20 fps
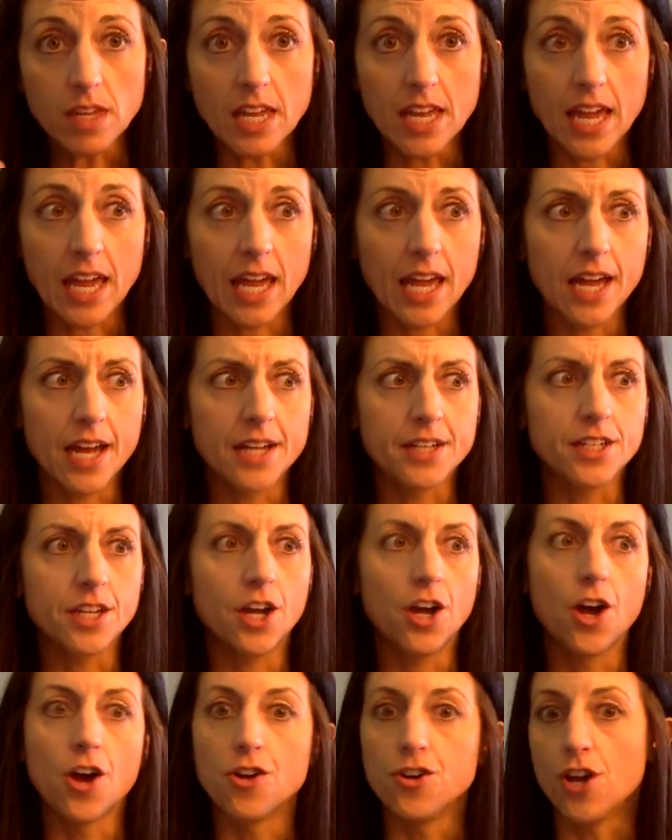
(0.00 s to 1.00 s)
and
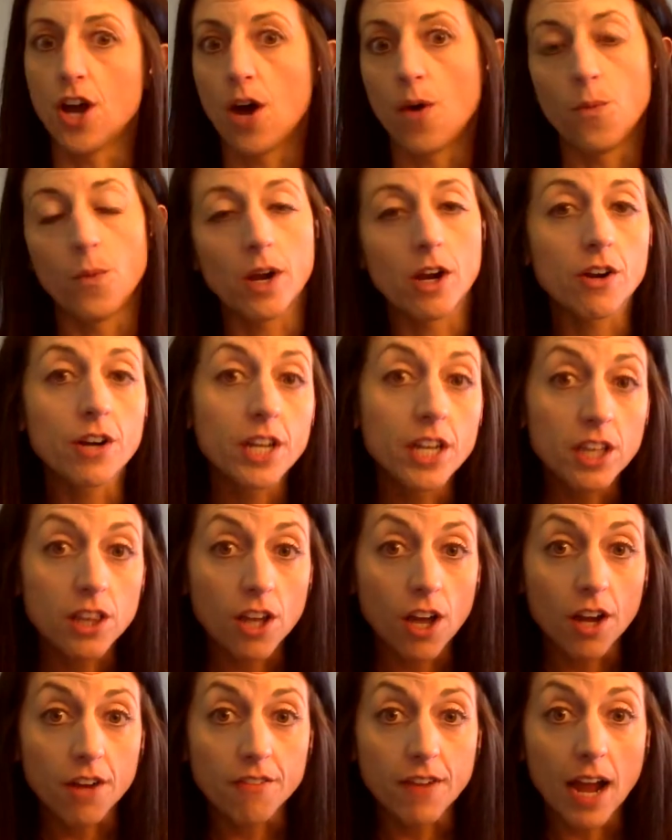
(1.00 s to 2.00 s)
not wearing a
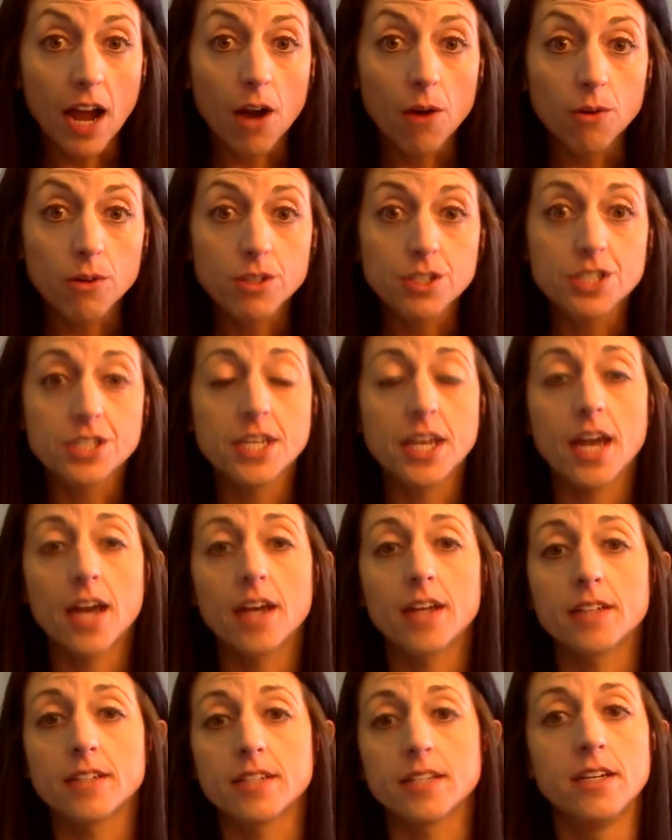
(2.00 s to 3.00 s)
lot of hours
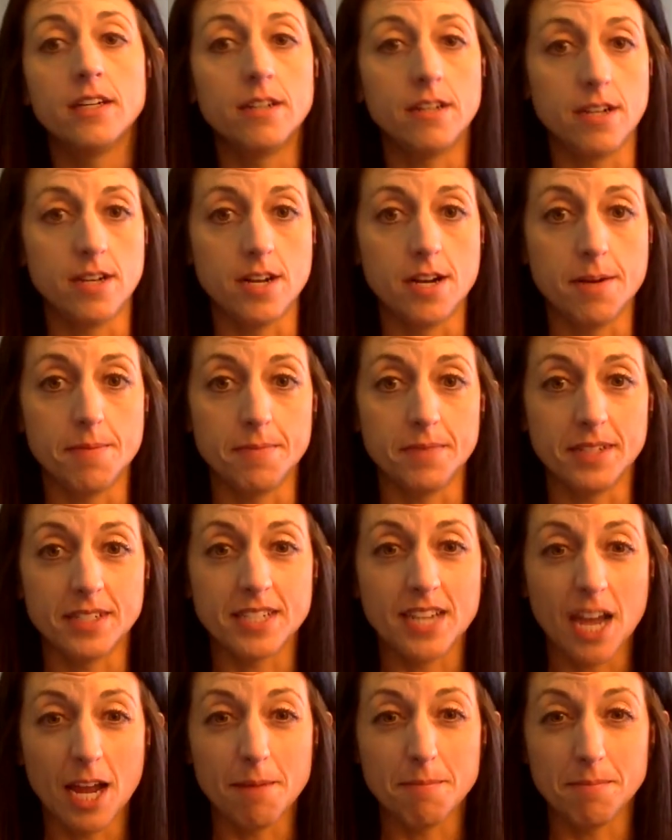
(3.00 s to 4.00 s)
yet. The
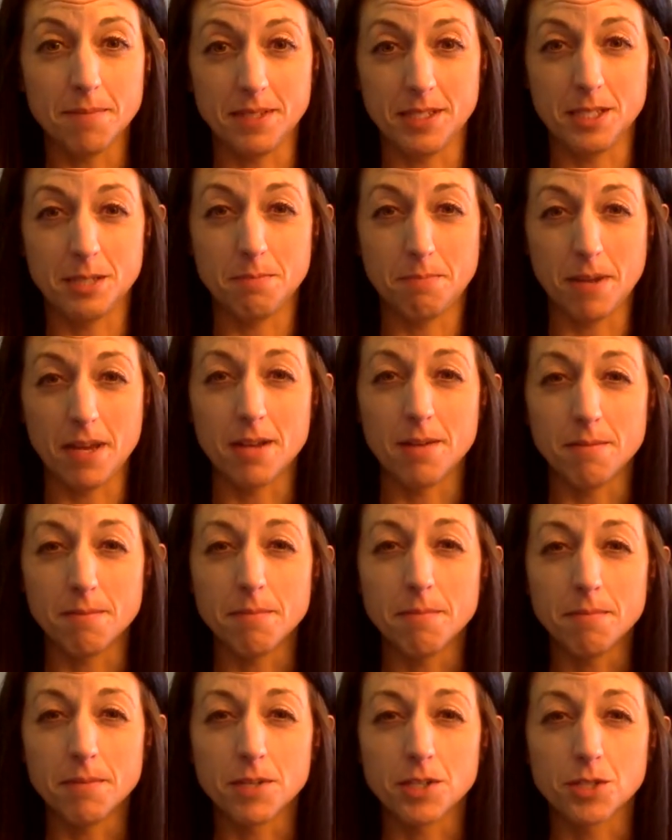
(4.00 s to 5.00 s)
time is spent
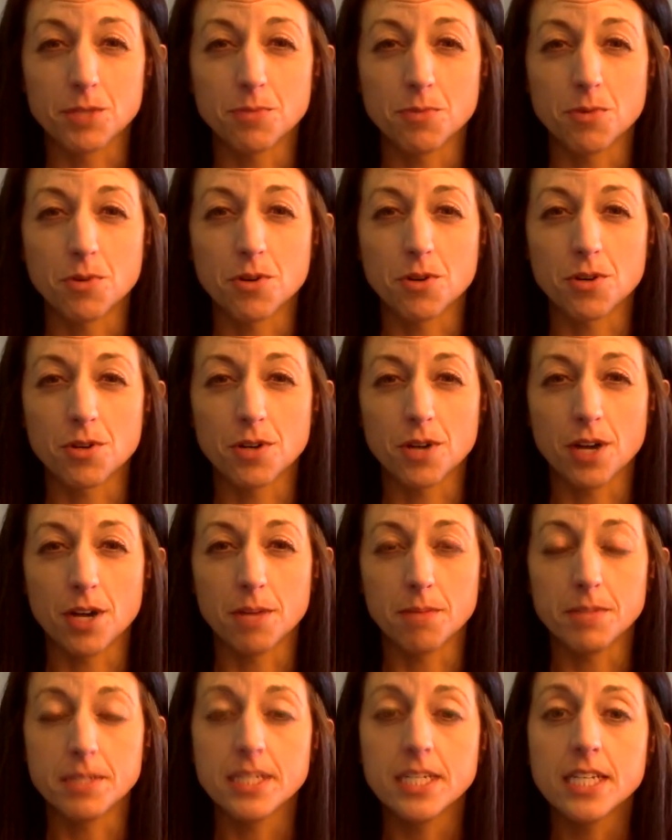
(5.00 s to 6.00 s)
much more
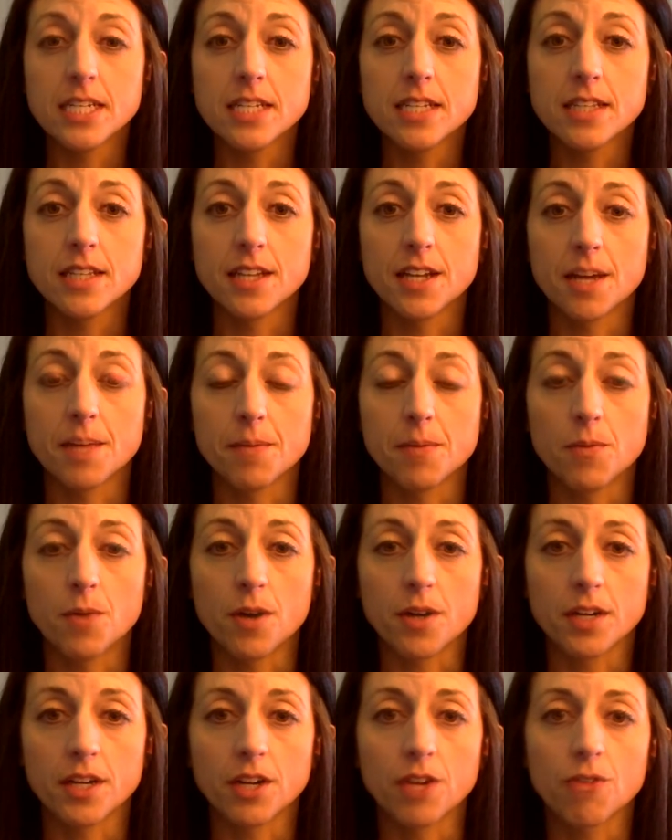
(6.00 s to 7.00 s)
seated than up and
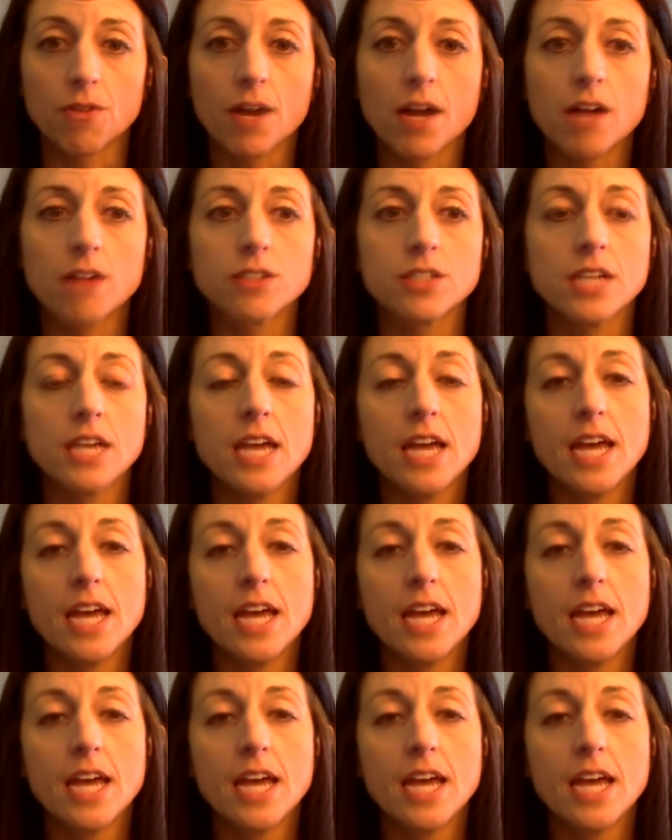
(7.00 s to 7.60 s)
walking around.